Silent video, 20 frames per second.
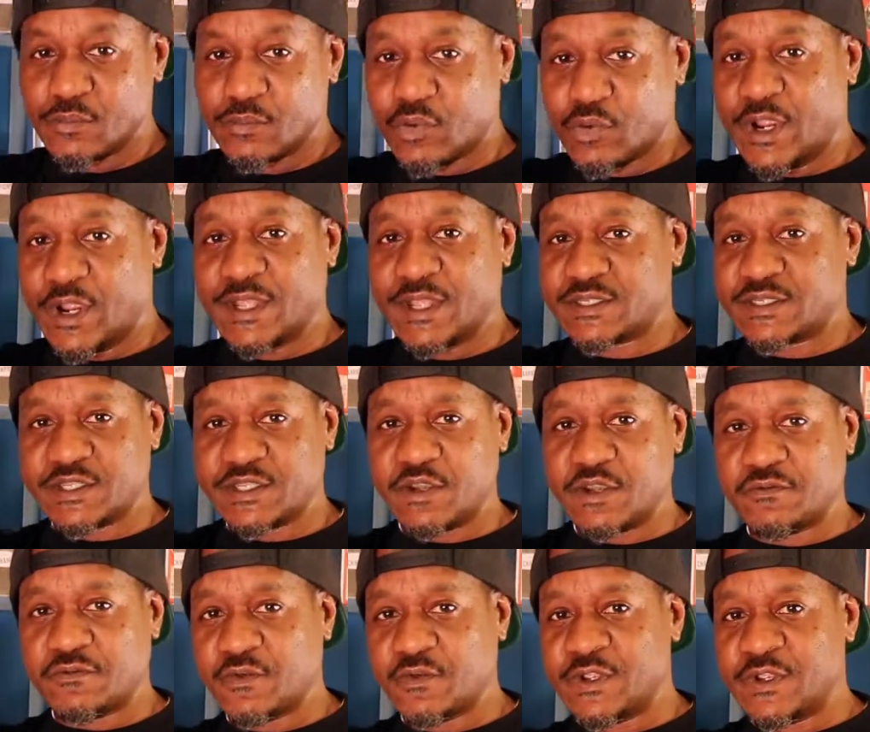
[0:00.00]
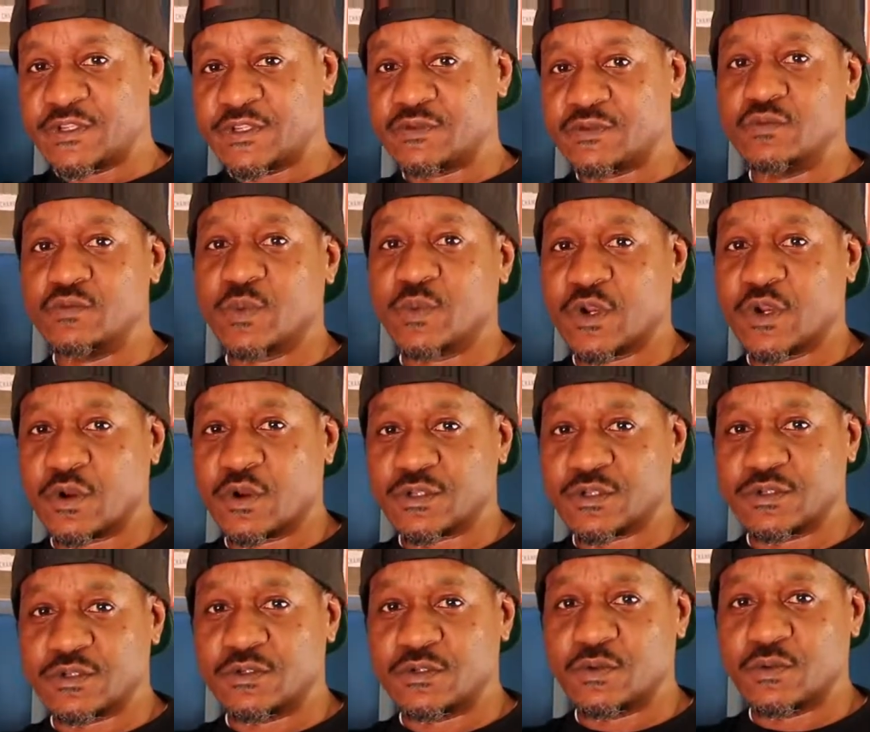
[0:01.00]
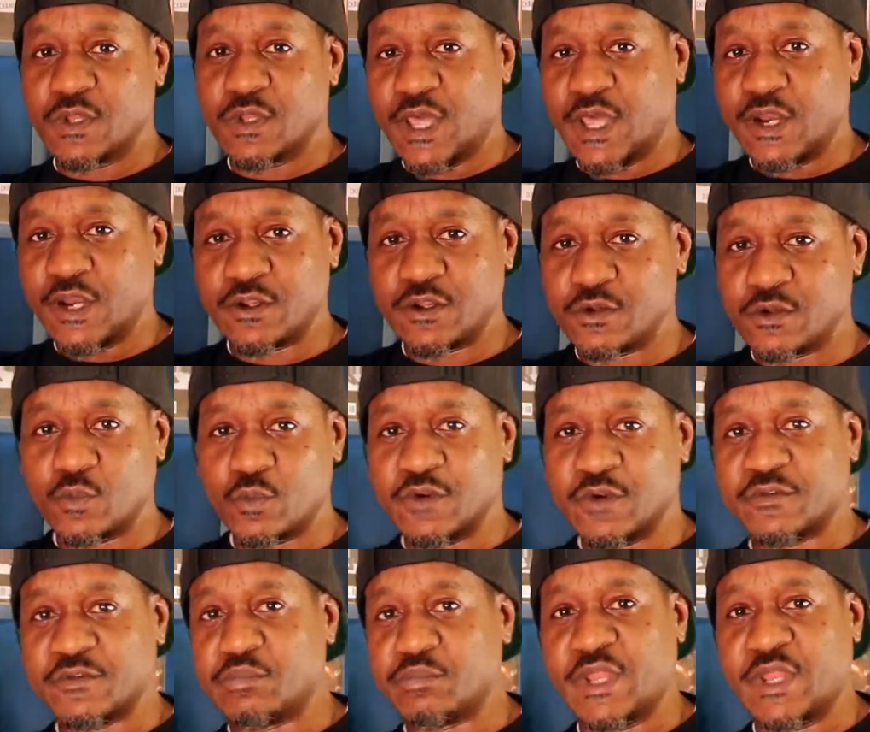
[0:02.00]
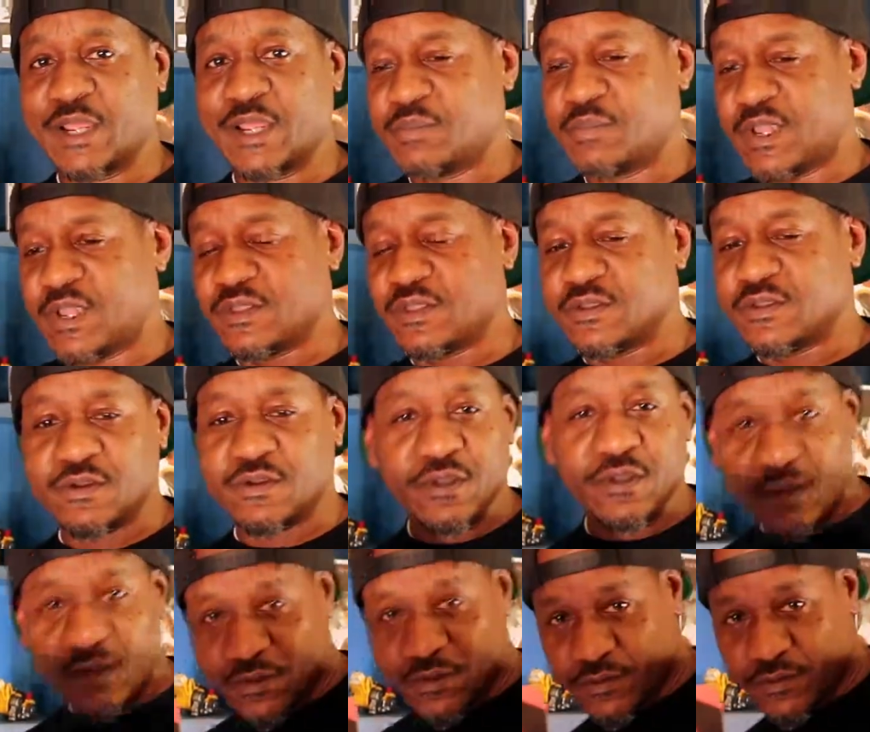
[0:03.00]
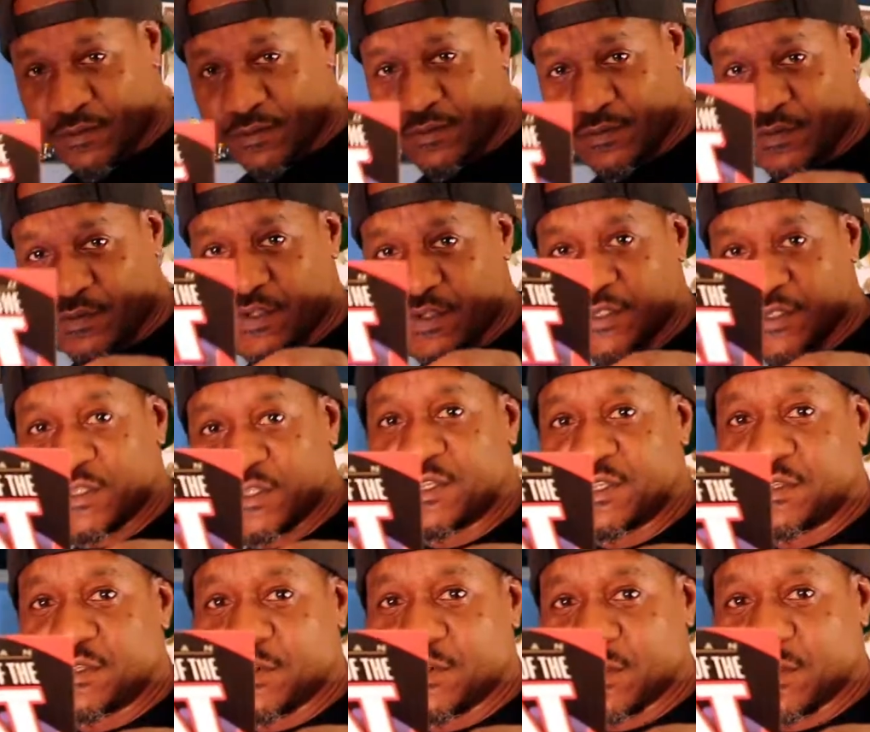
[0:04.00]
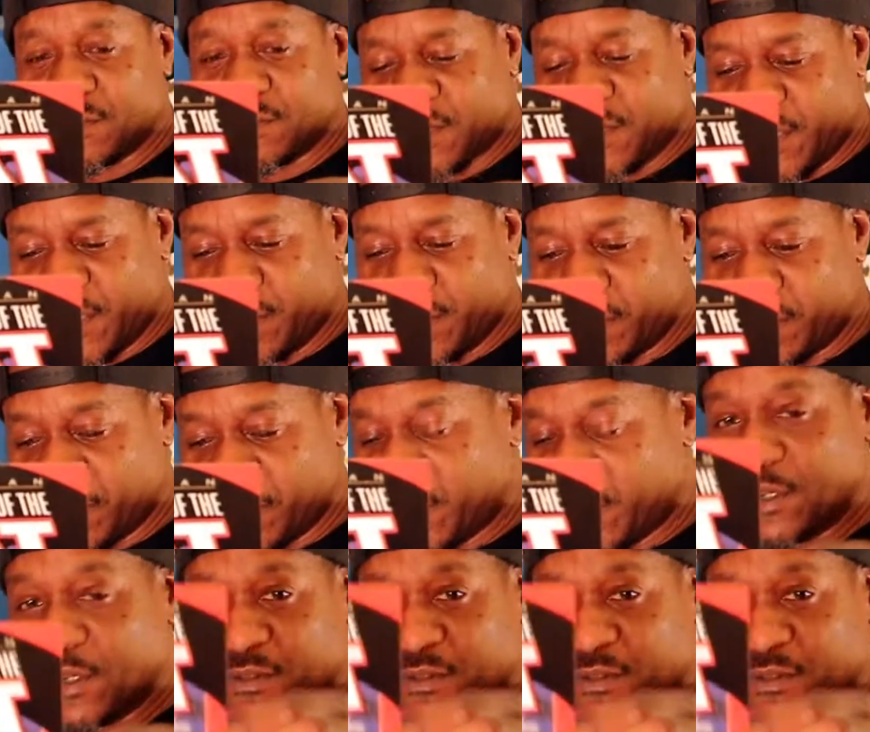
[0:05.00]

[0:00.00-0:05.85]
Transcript: Brian Stelfreeze, who went on to do a lot of good work for Black Panther recently, you know what I'm saying? Big